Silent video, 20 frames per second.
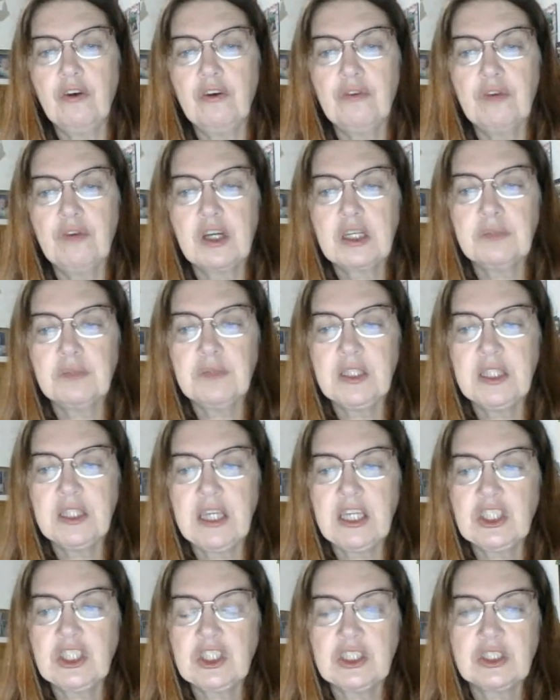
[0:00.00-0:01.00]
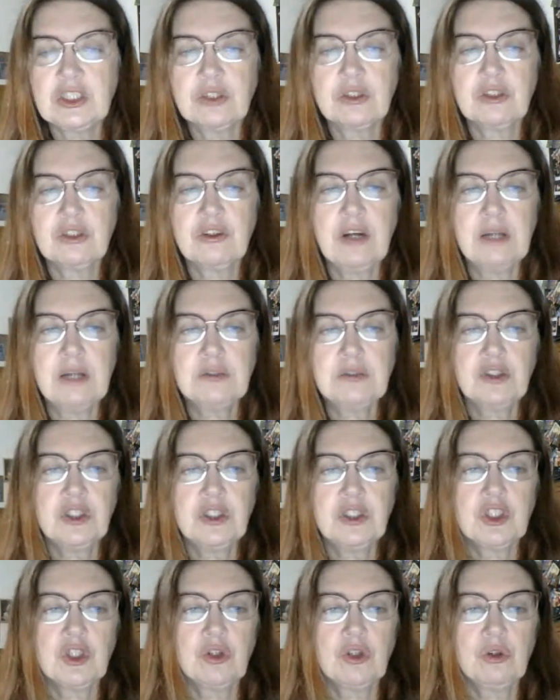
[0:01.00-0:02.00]
recommendations on the Crab
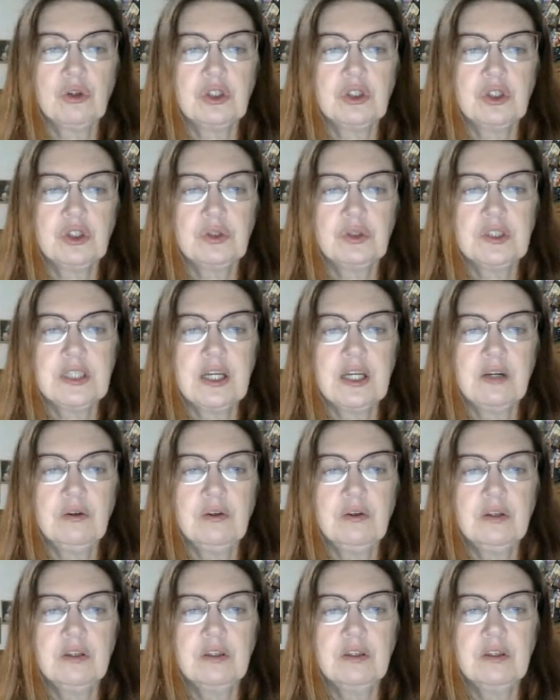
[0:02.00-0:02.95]
Street Journal to do so.